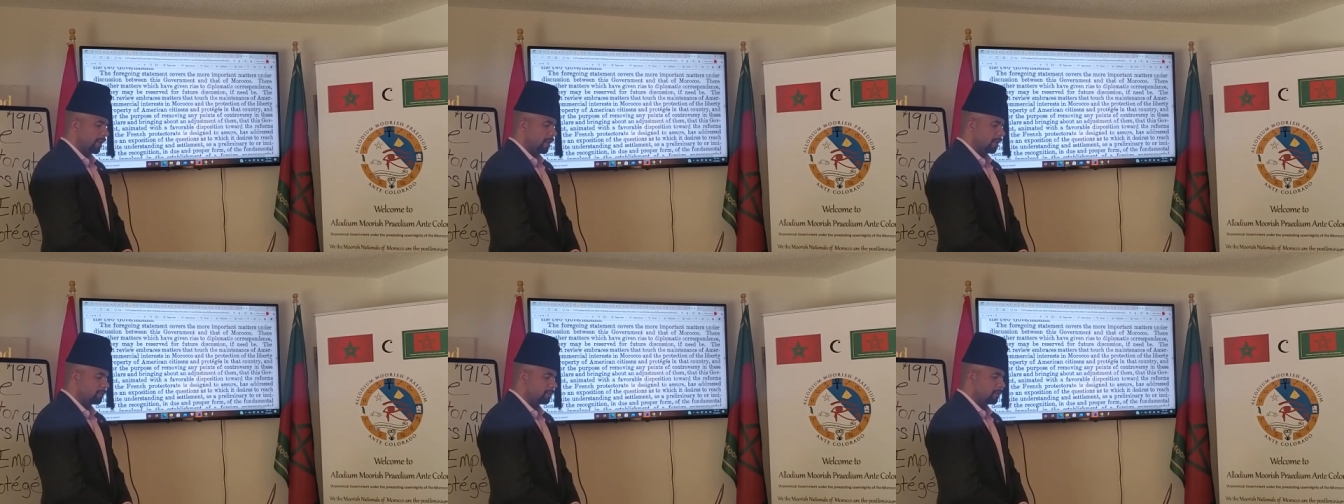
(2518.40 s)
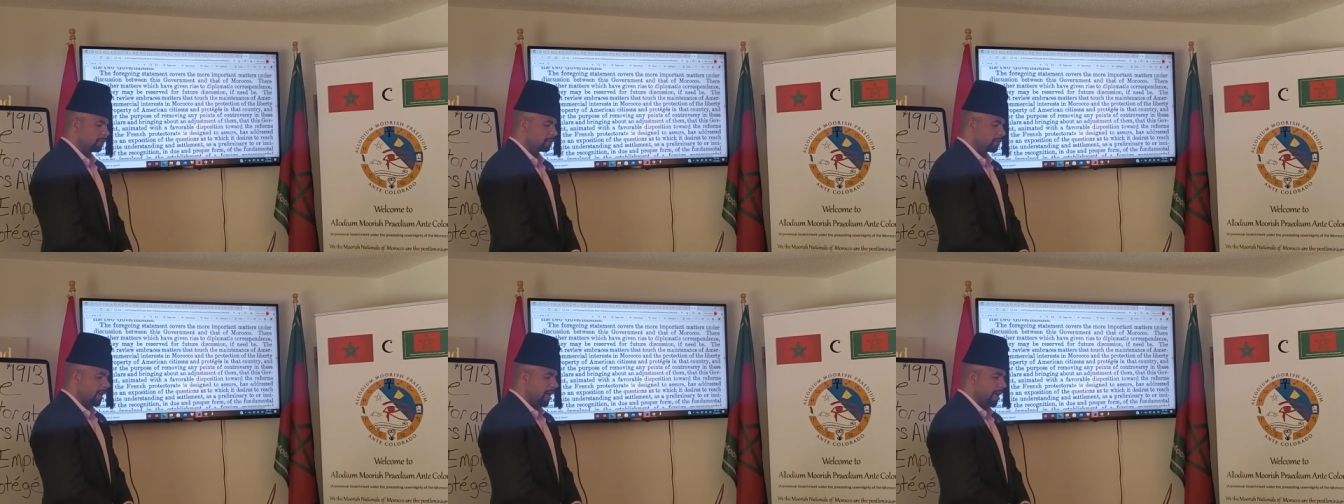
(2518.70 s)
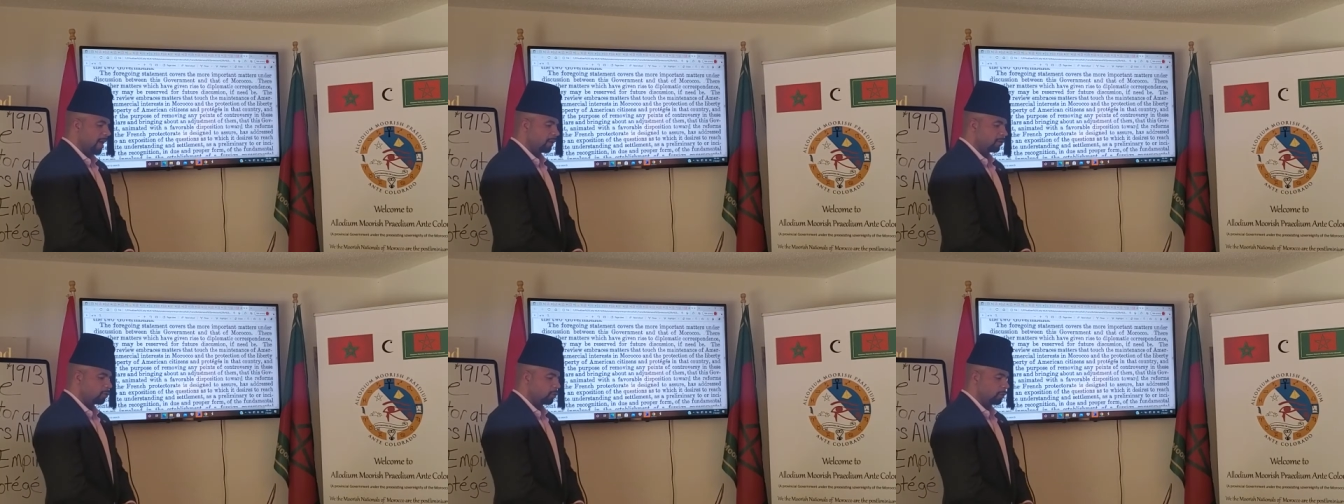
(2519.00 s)
is
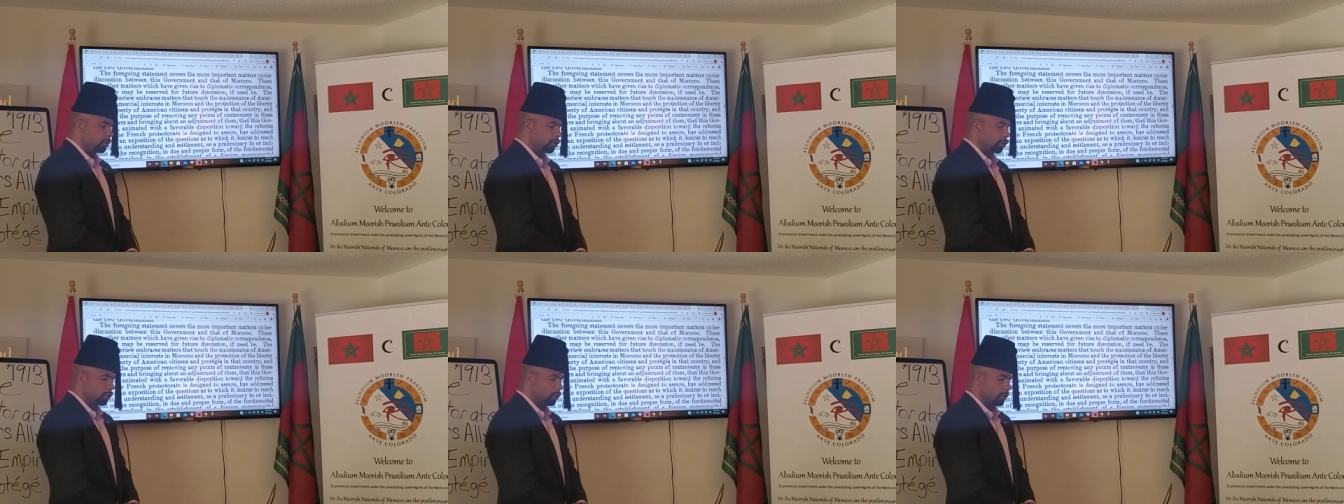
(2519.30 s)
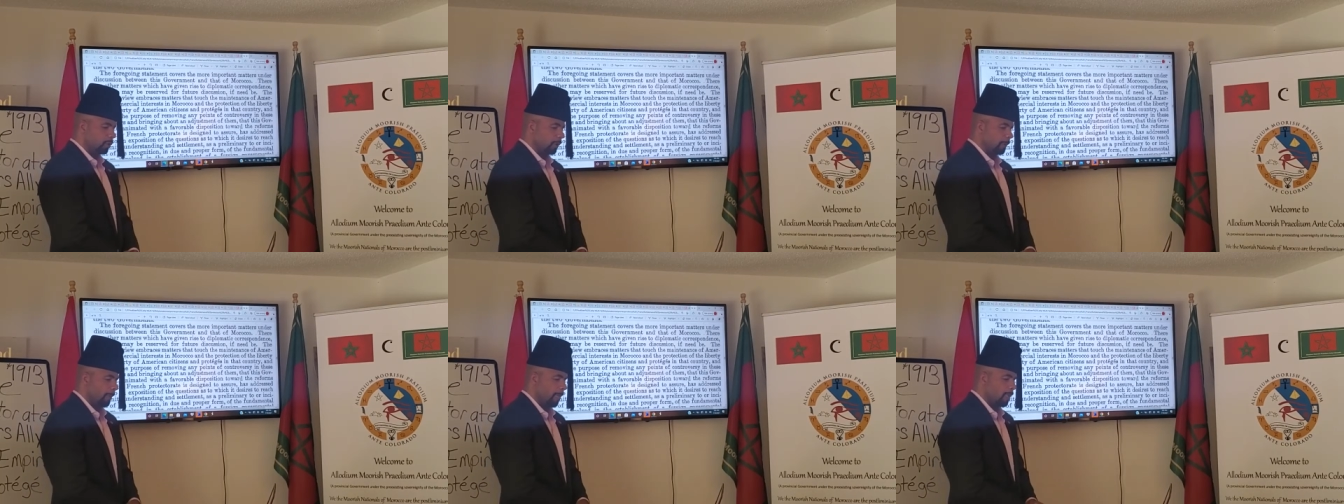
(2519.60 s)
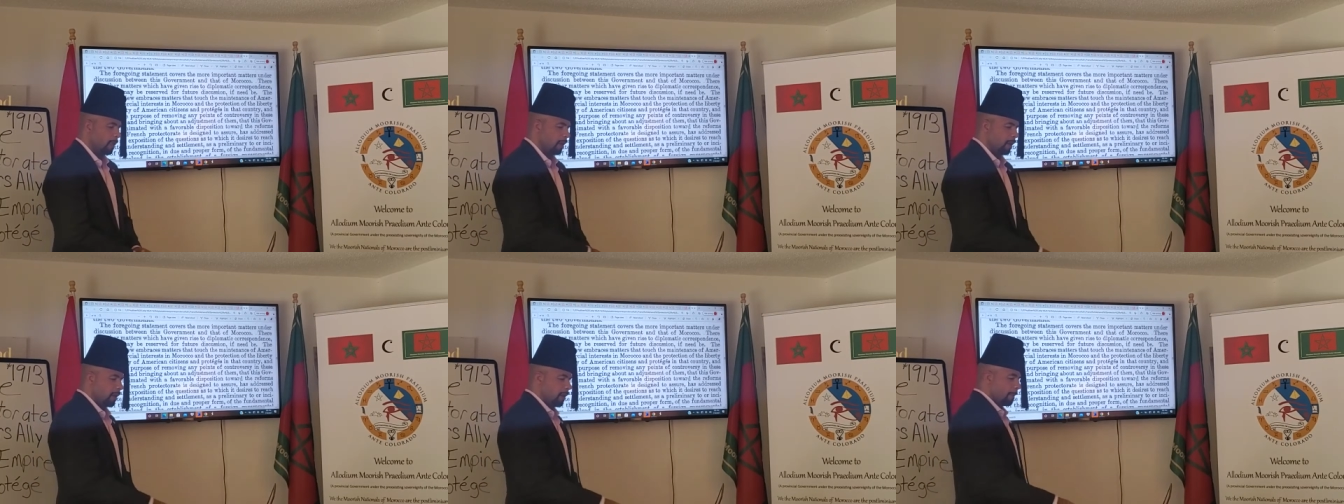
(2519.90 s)
designed to assure,
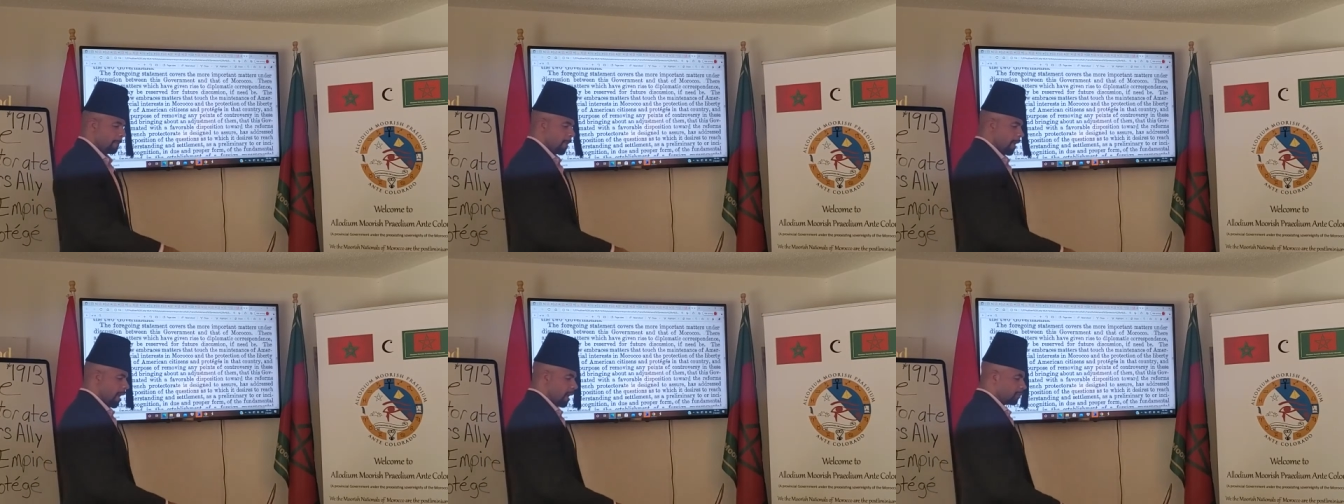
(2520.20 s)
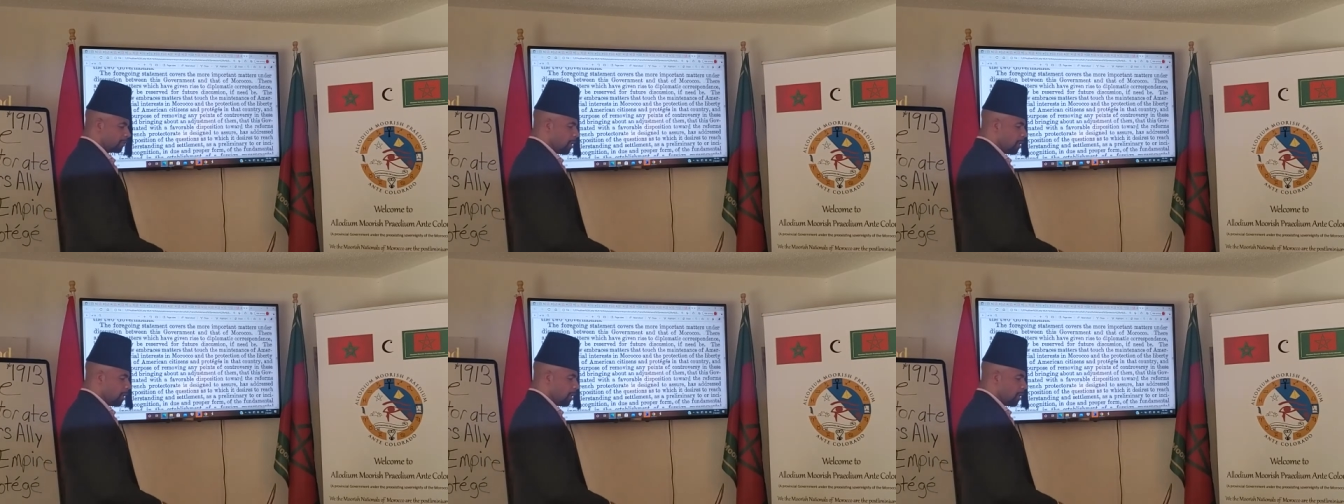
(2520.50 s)
has